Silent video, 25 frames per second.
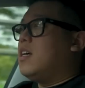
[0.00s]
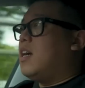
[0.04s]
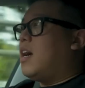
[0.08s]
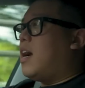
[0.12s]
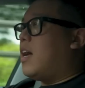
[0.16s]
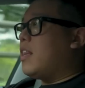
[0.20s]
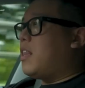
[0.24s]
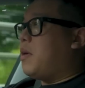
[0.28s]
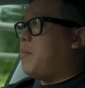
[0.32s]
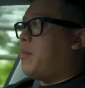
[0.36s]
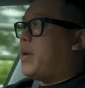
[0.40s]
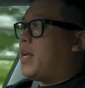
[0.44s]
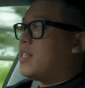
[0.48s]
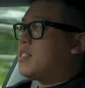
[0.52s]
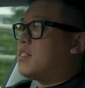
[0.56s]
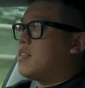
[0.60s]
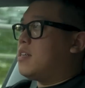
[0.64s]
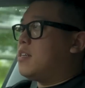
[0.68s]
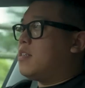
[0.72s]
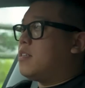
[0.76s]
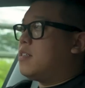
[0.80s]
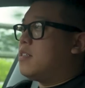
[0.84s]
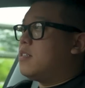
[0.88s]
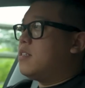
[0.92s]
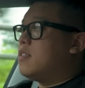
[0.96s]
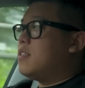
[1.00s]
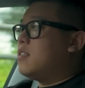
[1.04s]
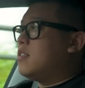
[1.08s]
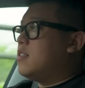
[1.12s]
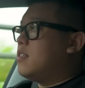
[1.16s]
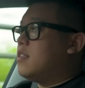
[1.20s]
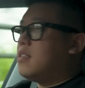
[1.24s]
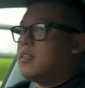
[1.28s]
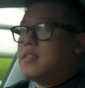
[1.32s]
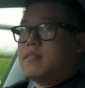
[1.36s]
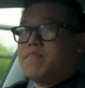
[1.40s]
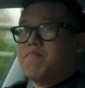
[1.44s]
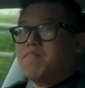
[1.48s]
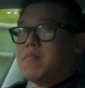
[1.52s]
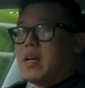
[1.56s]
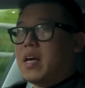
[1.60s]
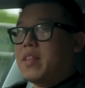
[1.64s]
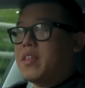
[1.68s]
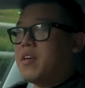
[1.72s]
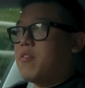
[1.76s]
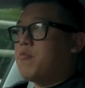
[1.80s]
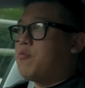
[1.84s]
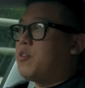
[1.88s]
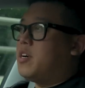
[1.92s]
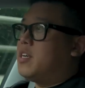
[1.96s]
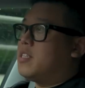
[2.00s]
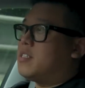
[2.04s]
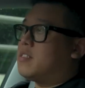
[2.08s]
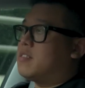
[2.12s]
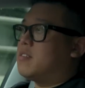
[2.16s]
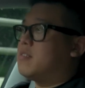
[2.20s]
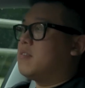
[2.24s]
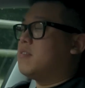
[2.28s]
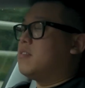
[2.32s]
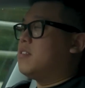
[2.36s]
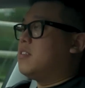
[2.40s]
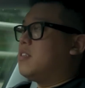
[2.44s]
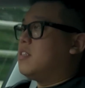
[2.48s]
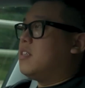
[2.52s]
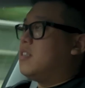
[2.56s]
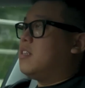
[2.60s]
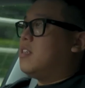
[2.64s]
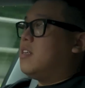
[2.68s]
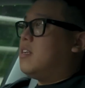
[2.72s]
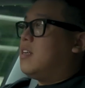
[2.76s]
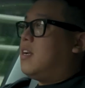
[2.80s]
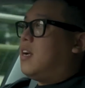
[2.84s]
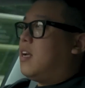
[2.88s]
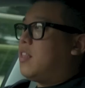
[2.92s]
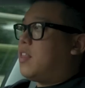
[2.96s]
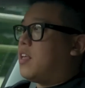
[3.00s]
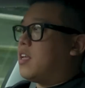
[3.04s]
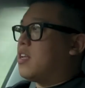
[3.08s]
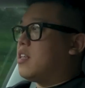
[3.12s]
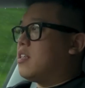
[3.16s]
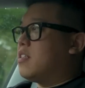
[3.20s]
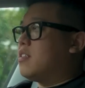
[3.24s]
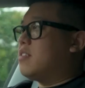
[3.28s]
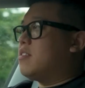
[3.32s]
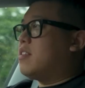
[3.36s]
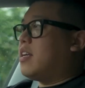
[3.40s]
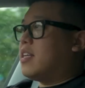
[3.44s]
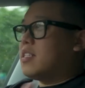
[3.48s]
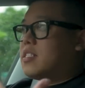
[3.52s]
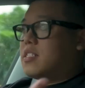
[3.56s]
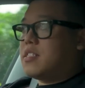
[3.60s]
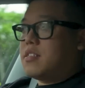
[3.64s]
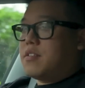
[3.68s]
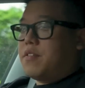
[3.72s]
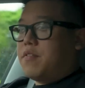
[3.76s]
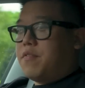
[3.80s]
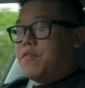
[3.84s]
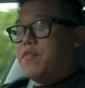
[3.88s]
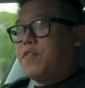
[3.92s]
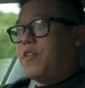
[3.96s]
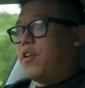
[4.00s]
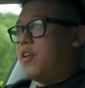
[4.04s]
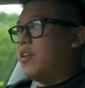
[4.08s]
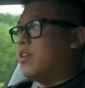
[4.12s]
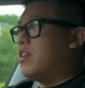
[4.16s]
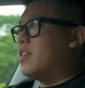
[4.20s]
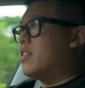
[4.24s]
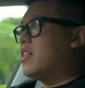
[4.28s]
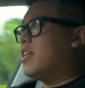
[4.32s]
are they better? Are they worse? I think that's for